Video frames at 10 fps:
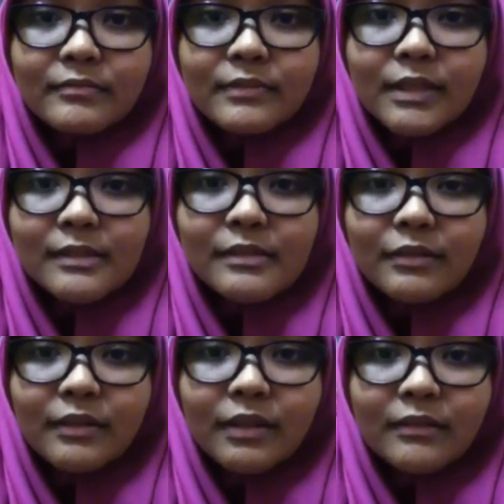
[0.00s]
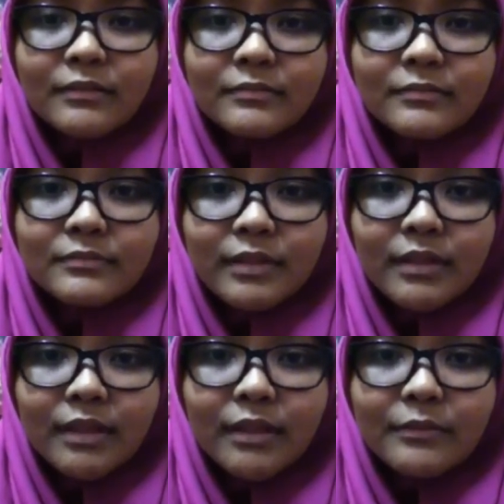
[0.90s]
it is only an
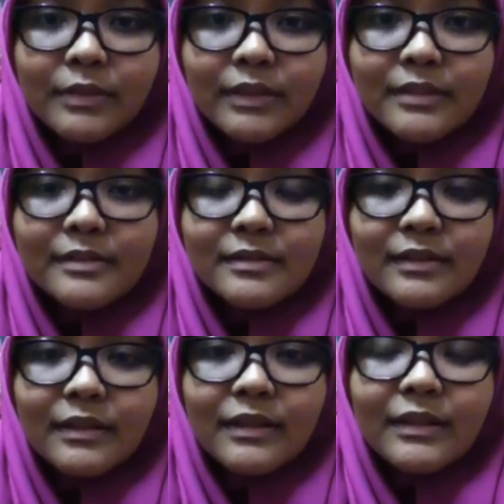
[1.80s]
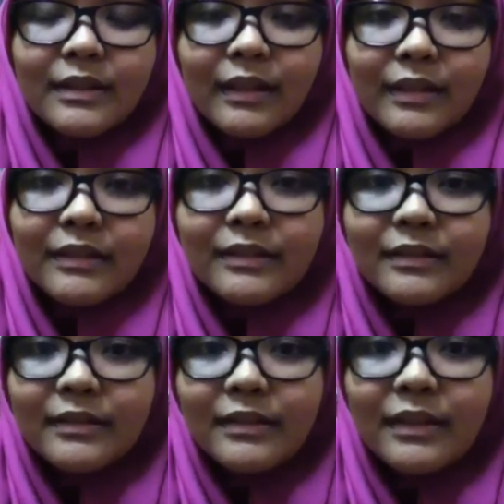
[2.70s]
hour class,
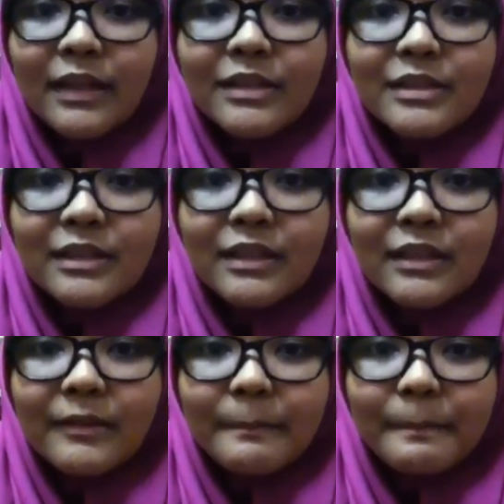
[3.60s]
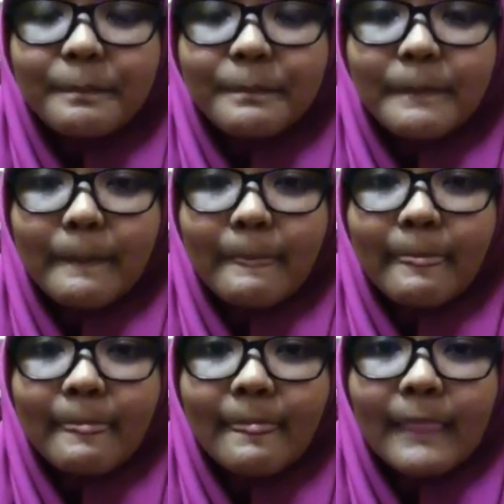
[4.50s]
and he actually
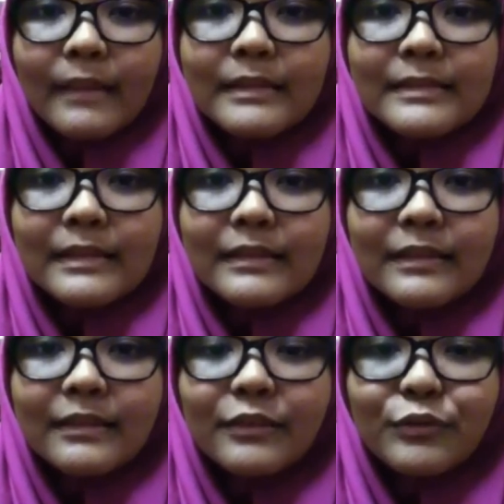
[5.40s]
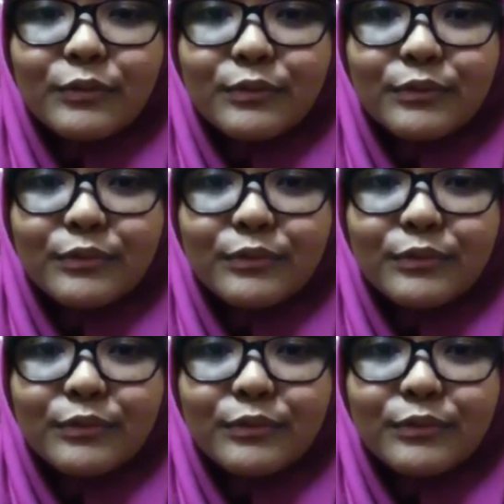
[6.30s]
decided to